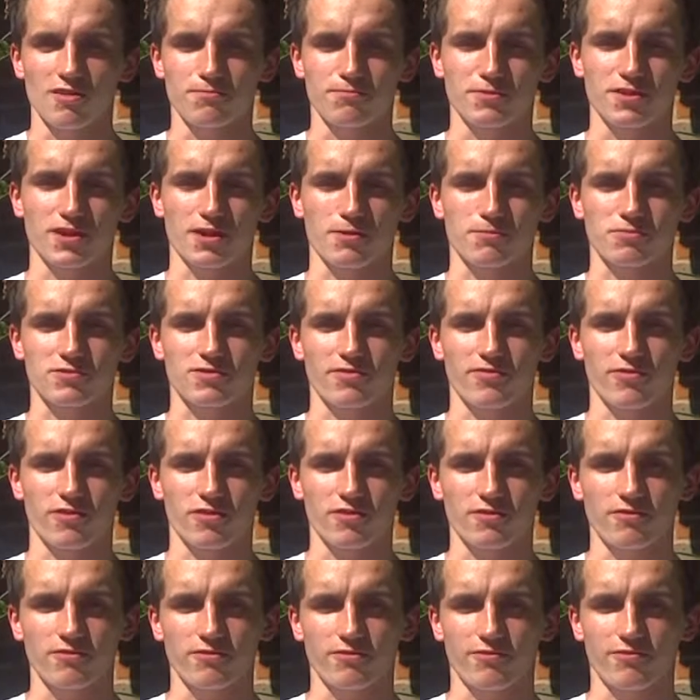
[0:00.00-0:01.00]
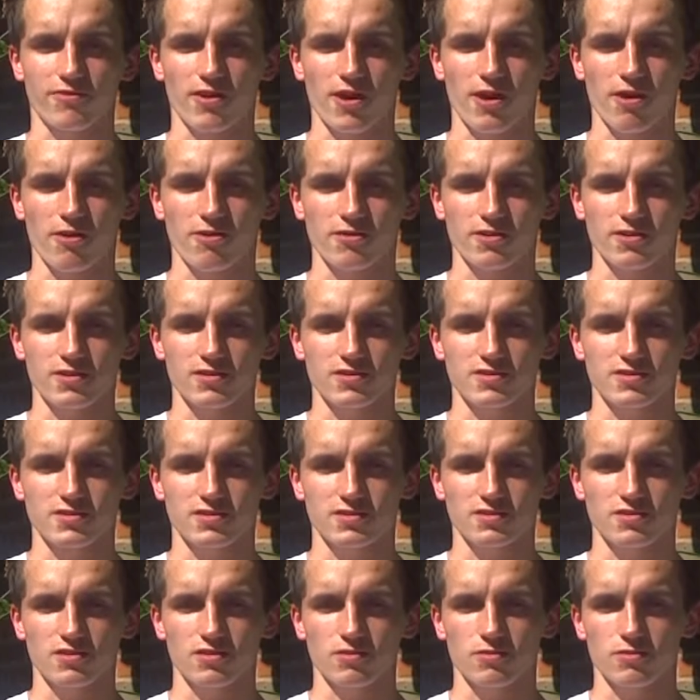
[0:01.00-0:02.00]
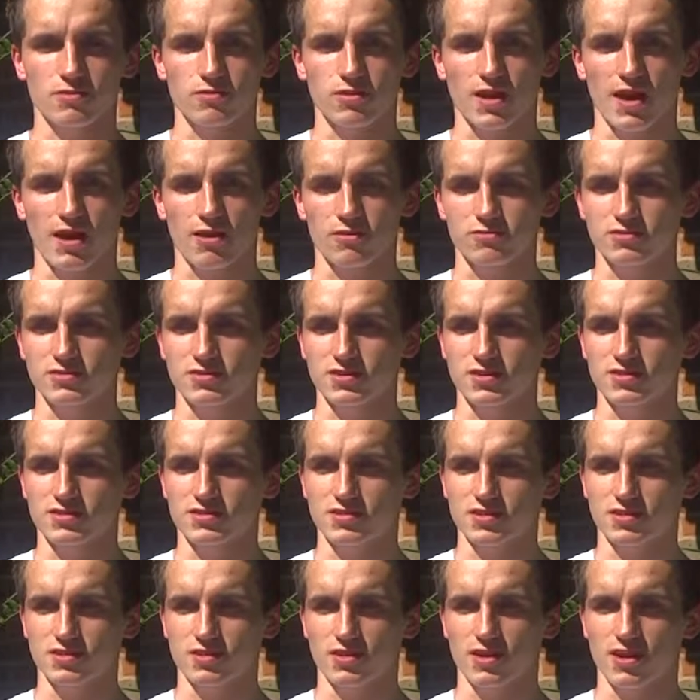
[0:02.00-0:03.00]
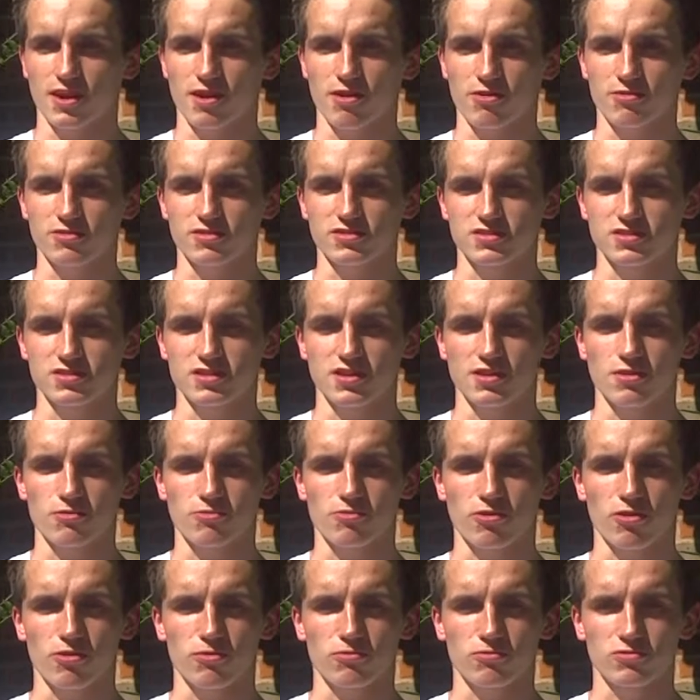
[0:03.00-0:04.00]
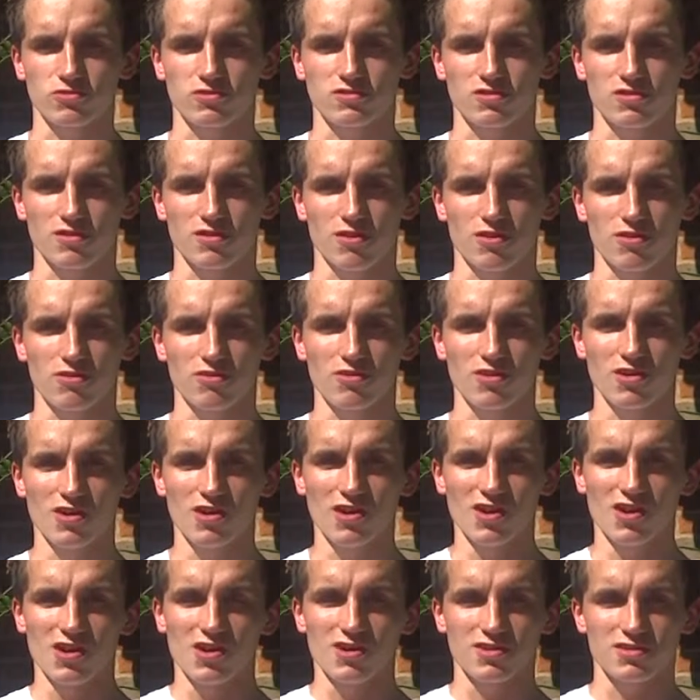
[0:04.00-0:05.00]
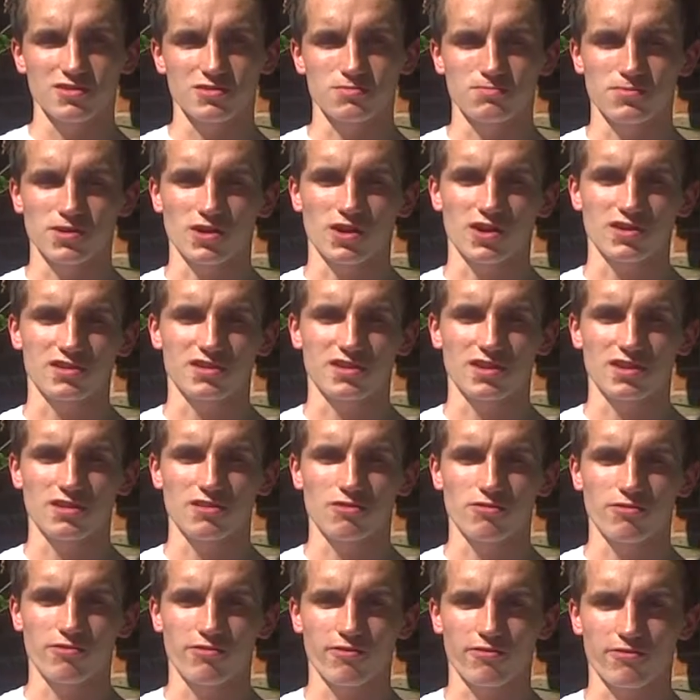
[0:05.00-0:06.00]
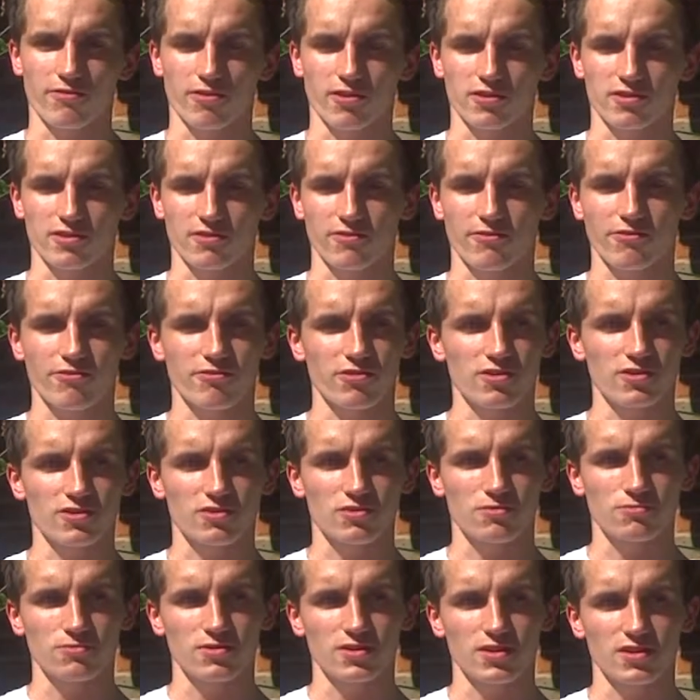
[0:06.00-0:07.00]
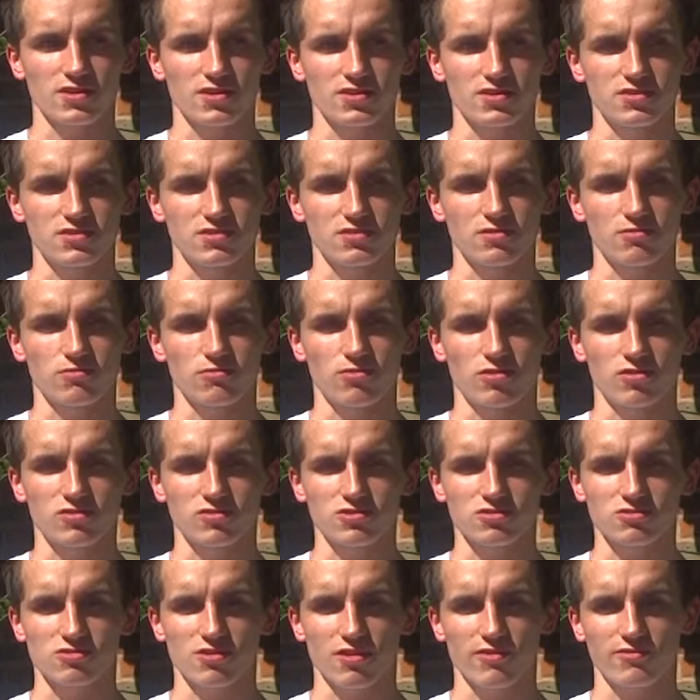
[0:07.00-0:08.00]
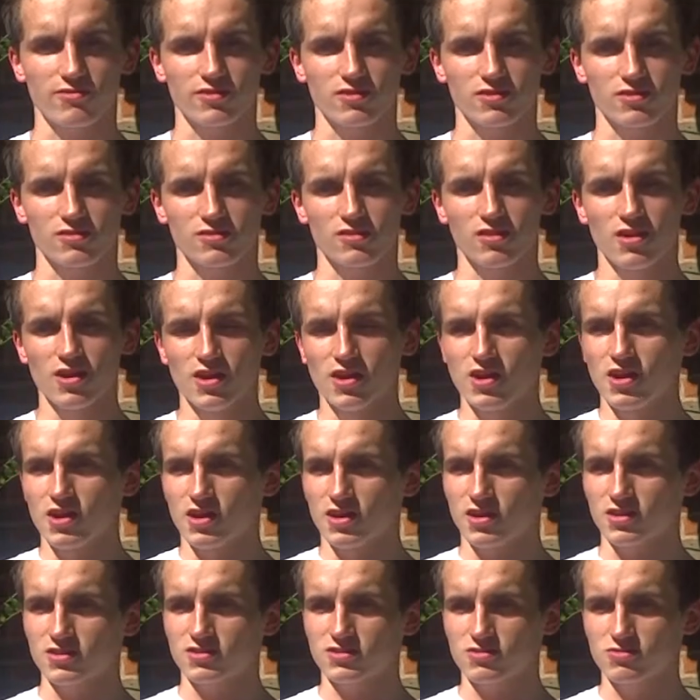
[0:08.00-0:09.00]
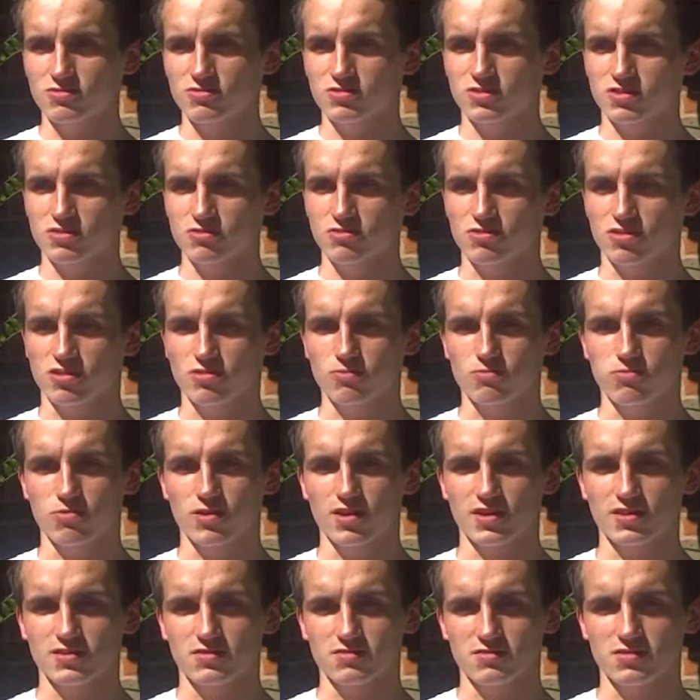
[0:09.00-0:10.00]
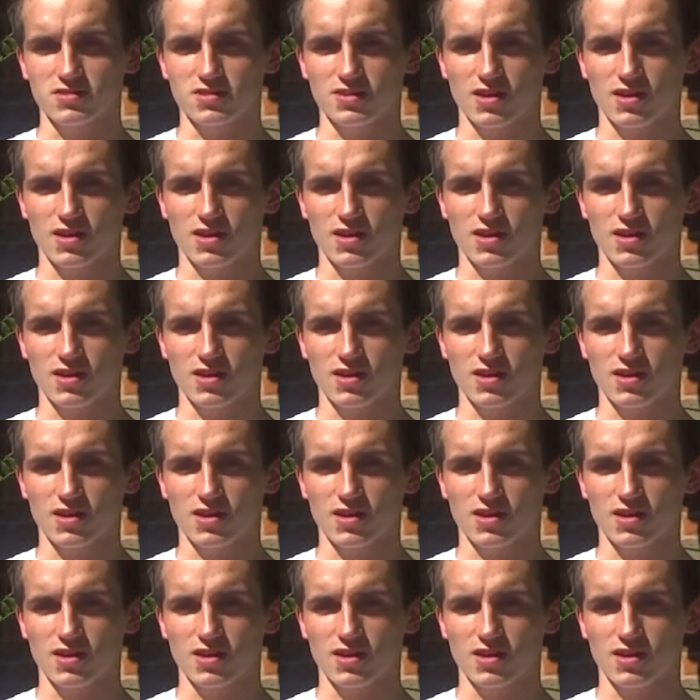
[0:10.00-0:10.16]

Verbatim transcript: I've been able to find various house sits in areas near where I want to go. This would be ideal for finding free accommodation whilst travelling. It's also a good way to